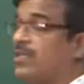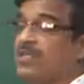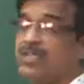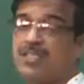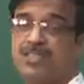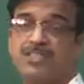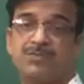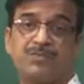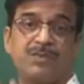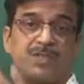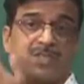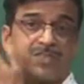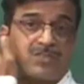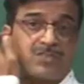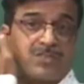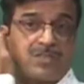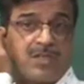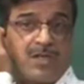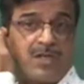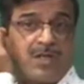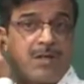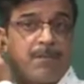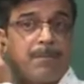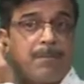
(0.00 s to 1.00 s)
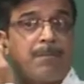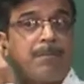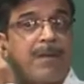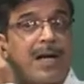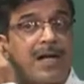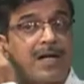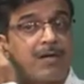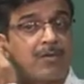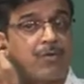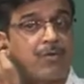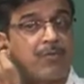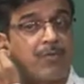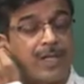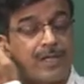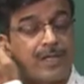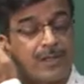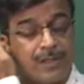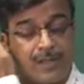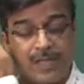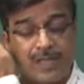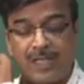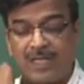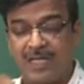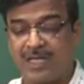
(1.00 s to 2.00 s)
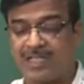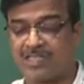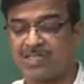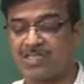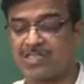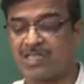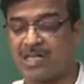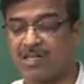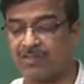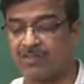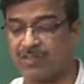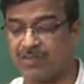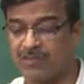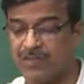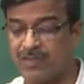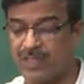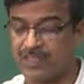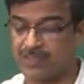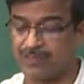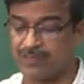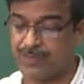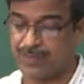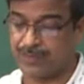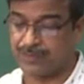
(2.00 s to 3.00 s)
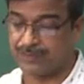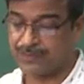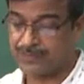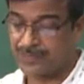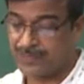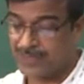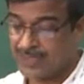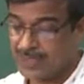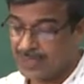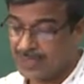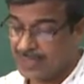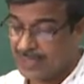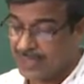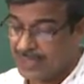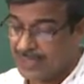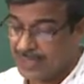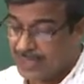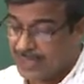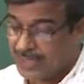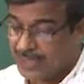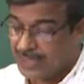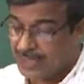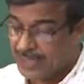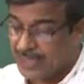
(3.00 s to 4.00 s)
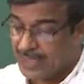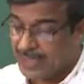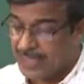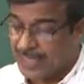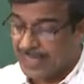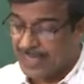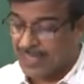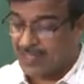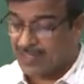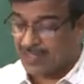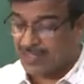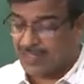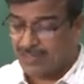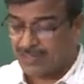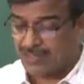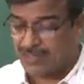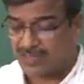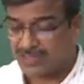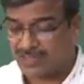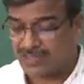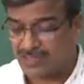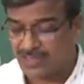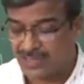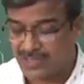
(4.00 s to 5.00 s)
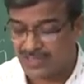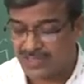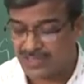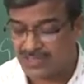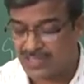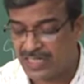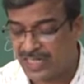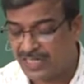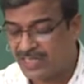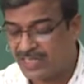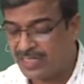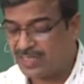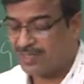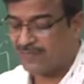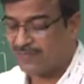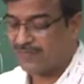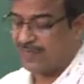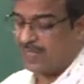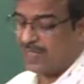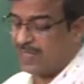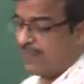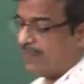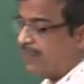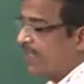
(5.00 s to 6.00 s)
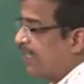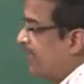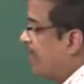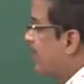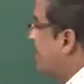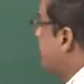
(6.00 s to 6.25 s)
it belongs to the macro one. Let us start with the first one. A country's standard of living,